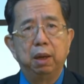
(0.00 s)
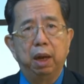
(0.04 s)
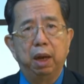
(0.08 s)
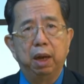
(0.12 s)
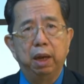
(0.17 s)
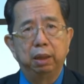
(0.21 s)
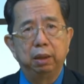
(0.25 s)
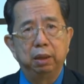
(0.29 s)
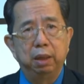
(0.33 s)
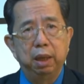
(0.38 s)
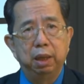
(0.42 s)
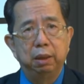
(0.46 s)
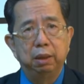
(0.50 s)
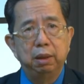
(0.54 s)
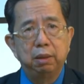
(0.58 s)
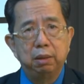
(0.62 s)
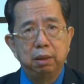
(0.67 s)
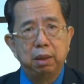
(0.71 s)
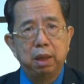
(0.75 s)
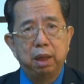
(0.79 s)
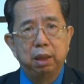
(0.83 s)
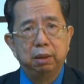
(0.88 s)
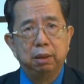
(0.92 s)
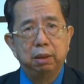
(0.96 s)
And
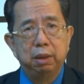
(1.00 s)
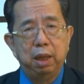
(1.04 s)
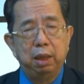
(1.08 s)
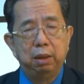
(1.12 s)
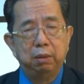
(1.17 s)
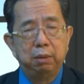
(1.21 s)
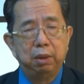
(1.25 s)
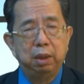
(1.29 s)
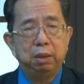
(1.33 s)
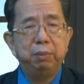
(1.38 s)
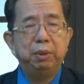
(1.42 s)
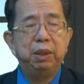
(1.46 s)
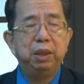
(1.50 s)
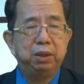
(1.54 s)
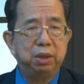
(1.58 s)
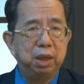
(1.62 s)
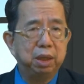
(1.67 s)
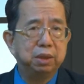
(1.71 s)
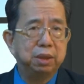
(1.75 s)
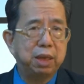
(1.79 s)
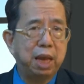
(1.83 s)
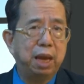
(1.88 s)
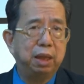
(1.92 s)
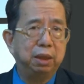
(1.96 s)
then let, let me
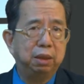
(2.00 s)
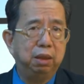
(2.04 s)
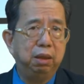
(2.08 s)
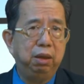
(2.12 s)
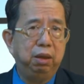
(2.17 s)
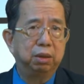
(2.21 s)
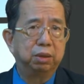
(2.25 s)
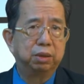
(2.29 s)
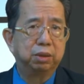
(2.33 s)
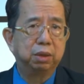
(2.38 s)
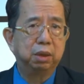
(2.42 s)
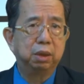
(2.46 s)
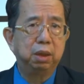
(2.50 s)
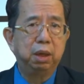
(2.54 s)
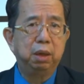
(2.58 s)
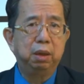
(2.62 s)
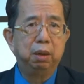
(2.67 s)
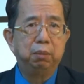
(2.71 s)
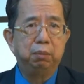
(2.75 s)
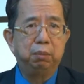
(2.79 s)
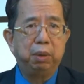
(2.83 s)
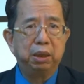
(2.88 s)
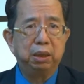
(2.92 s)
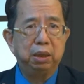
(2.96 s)
just add this.
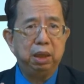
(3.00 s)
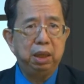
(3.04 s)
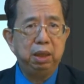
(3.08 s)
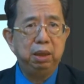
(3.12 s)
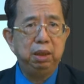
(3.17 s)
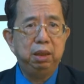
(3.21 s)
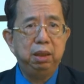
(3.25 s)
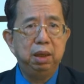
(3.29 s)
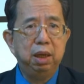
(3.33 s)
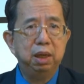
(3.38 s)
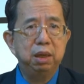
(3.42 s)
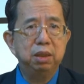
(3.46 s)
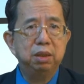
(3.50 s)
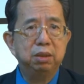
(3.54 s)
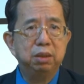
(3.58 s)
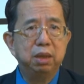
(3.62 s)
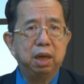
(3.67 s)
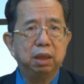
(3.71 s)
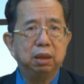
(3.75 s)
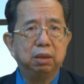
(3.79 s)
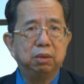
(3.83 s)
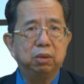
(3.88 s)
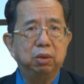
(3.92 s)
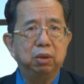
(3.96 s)
But India is
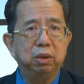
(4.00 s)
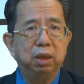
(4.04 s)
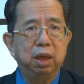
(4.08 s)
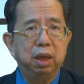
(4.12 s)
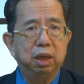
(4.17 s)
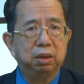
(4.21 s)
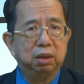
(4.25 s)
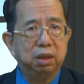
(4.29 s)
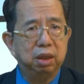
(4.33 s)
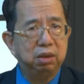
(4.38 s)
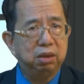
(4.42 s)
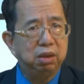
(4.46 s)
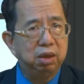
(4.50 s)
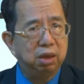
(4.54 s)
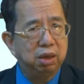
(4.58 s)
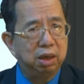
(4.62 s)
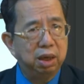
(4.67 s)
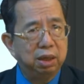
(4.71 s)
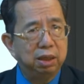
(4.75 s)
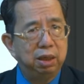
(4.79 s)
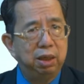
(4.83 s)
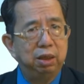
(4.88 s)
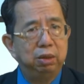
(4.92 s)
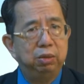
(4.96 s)
not connected
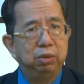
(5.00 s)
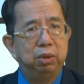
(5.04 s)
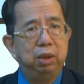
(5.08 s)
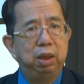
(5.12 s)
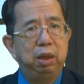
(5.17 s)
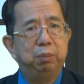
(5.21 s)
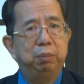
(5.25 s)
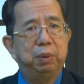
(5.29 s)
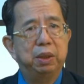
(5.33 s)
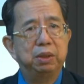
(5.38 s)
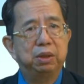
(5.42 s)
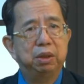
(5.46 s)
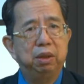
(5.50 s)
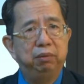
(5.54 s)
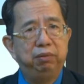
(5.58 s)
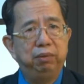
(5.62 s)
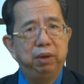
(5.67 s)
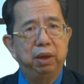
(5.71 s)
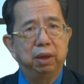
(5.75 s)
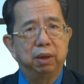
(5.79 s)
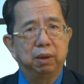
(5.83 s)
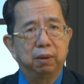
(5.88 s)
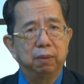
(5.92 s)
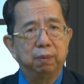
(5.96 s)
directly to the
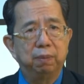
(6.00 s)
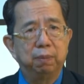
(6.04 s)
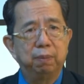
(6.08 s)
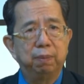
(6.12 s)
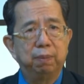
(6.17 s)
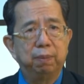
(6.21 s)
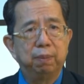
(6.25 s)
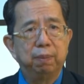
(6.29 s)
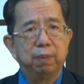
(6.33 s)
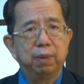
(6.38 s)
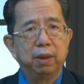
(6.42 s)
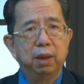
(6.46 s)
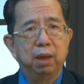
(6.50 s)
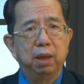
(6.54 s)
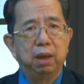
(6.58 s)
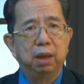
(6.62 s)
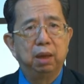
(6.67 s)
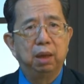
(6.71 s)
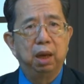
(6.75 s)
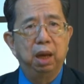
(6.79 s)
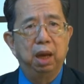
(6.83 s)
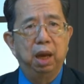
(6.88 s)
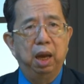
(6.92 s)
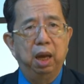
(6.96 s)
Pacific.
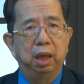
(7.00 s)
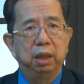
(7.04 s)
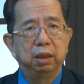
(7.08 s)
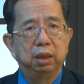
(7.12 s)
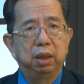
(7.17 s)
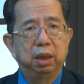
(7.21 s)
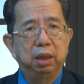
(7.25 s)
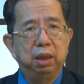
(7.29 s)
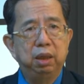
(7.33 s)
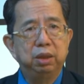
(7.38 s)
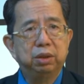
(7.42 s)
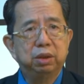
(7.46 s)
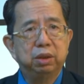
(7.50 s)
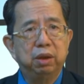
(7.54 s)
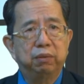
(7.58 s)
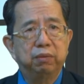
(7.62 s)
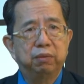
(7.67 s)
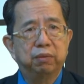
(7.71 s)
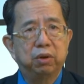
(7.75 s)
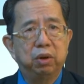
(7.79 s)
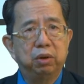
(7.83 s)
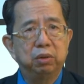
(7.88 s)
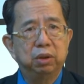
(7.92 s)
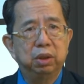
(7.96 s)
And the list
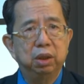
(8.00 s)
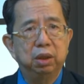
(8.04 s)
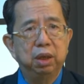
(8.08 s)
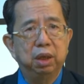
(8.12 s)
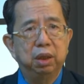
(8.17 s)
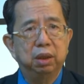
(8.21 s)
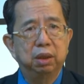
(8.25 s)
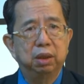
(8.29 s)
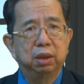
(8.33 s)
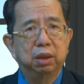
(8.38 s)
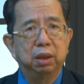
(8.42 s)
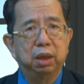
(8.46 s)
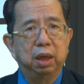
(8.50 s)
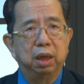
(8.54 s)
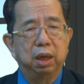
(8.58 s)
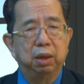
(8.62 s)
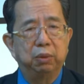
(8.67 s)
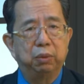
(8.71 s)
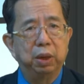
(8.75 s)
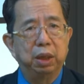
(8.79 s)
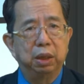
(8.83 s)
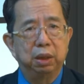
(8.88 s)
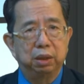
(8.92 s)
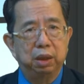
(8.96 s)
of continent,
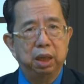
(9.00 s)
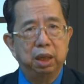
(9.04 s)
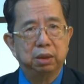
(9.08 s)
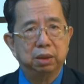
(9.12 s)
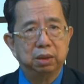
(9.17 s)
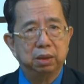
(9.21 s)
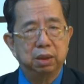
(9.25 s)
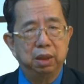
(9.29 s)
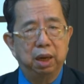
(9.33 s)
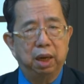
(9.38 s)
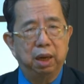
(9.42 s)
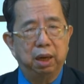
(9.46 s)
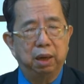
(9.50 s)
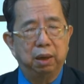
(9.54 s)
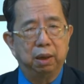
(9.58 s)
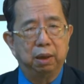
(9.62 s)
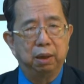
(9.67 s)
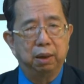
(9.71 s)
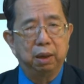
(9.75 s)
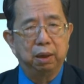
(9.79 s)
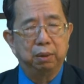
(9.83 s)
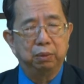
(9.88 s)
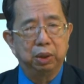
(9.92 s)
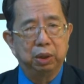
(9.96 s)
uh, well, that
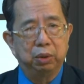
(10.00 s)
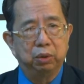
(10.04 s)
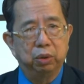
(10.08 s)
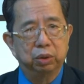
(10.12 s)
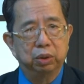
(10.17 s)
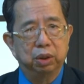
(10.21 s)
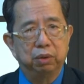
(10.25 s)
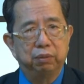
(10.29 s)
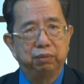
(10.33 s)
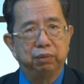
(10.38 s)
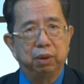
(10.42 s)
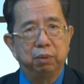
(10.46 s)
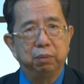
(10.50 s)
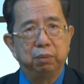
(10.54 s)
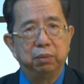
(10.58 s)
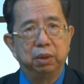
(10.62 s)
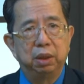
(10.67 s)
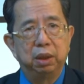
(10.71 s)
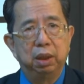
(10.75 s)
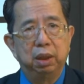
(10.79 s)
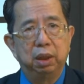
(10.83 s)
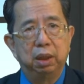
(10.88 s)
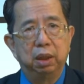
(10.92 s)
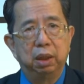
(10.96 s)
uh, we quoted from
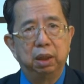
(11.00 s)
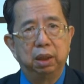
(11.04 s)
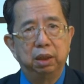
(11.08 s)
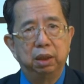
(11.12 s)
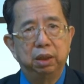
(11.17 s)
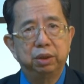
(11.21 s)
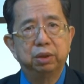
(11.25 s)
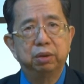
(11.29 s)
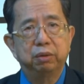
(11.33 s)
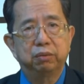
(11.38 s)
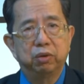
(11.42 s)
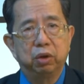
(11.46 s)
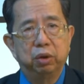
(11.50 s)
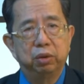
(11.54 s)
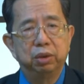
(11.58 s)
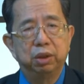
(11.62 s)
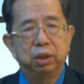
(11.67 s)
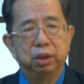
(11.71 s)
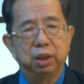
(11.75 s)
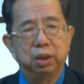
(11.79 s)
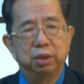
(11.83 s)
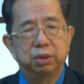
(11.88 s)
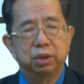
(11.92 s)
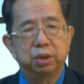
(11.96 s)
the uh, list of
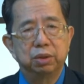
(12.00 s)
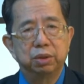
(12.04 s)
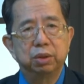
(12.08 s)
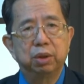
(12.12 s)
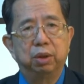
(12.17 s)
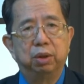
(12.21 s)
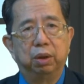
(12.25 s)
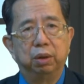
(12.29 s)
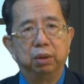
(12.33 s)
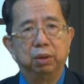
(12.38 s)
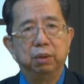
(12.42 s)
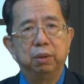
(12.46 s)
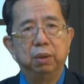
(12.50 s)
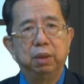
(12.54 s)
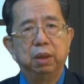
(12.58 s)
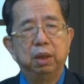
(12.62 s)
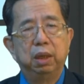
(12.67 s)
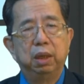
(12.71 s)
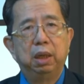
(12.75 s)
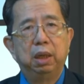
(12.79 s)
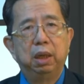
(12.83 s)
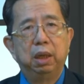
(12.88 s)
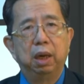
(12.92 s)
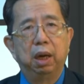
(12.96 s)
continents and so on.
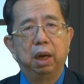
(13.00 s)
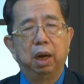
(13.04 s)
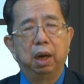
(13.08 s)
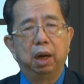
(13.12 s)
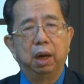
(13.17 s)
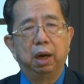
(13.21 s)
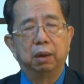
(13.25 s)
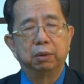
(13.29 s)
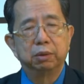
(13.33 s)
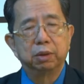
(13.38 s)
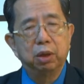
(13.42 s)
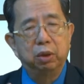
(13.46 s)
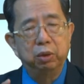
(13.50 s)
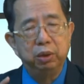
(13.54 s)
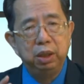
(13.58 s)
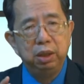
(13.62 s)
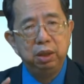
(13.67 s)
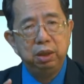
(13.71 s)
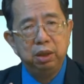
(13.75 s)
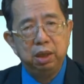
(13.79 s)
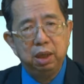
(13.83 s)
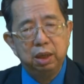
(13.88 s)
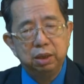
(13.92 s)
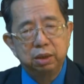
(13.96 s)
Uh, so
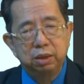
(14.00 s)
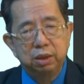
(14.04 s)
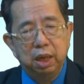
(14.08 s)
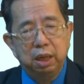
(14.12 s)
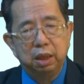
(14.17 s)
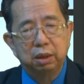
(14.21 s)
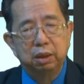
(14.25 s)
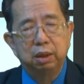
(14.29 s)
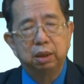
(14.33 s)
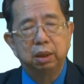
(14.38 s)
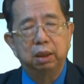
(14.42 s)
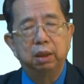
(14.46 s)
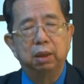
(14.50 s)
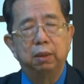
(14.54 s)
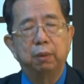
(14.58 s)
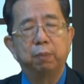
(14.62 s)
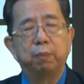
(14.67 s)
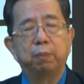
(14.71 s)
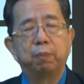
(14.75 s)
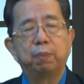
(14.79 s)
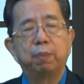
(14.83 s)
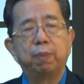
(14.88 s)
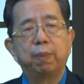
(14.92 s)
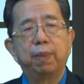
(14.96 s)
India is not
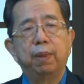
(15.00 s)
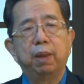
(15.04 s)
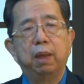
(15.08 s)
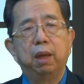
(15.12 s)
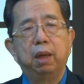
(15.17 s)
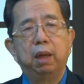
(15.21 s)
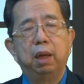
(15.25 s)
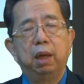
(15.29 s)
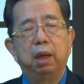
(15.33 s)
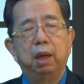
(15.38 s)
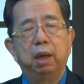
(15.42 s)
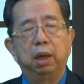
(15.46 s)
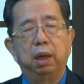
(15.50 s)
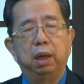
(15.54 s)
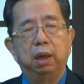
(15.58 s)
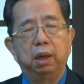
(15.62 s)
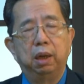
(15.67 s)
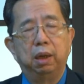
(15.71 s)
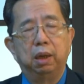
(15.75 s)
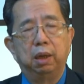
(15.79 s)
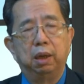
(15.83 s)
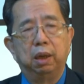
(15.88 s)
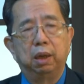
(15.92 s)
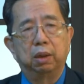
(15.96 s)
um,
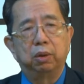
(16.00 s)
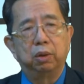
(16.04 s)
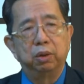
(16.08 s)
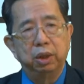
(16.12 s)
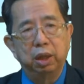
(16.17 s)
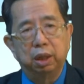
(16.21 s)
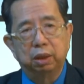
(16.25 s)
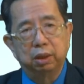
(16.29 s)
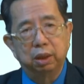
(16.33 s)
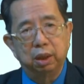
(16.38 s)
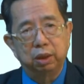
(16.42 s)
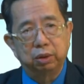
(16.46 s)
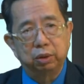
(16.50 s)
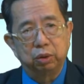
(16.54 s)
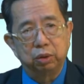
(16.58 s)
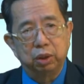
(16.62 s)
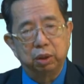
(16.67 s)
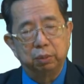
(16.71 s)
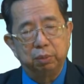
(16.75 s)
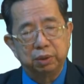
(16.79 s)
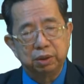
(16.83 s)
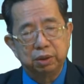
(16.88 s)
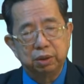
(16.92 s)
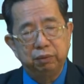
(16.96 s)
uh, connected to
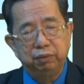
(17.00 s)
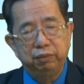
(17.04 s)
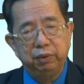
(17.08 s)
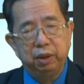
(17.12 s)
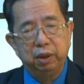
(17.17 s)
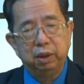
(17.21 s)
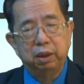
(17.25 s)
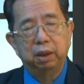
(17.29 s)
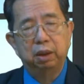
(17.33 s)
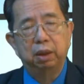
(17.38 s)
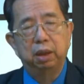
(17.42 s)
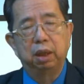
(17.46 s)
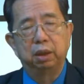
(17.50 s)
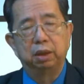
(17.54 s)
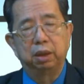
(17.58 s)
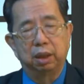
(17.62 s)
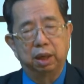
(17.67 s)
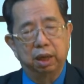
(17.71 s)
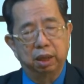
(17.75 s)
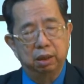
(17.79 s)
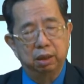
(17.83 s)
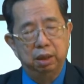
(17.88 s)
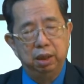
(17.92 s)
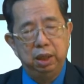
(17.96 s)
the Pacific
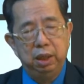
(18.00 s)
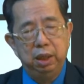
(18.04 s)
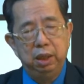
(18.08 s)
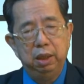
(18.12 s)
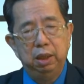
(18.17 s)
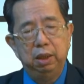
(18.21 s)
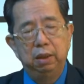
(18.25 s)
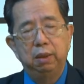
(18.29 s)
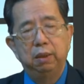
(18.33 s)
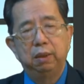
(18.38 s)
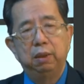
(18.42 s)
directly.